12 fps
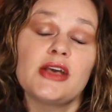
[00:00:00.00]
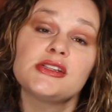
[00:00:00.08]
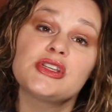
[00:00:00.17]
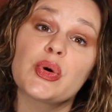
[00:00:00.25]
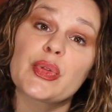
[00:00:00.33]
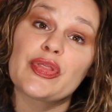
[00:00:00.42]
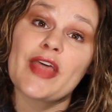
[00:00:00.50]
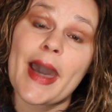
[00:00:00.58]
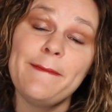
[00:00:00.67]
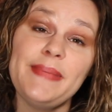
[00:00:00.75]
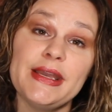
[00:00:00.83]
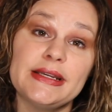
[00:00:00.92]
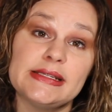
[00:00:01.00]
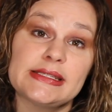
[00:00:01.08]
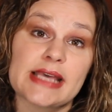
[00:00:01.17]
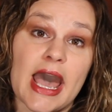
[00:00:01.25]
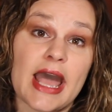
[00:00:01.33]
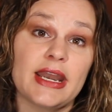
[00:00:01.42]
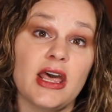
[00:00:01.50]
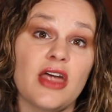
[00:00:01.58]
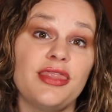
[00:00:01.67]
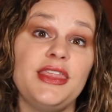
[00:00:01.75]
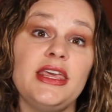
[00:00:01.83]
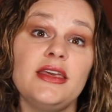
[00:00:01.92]
So that being said,
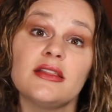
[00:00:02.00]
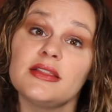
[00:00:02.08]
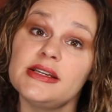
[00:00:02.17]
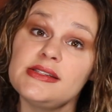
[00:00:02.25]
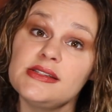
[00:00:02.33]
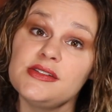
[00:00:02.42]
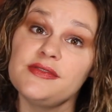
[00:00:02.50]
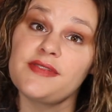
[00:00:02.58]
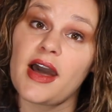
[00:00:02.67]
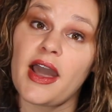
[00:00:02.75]
the list of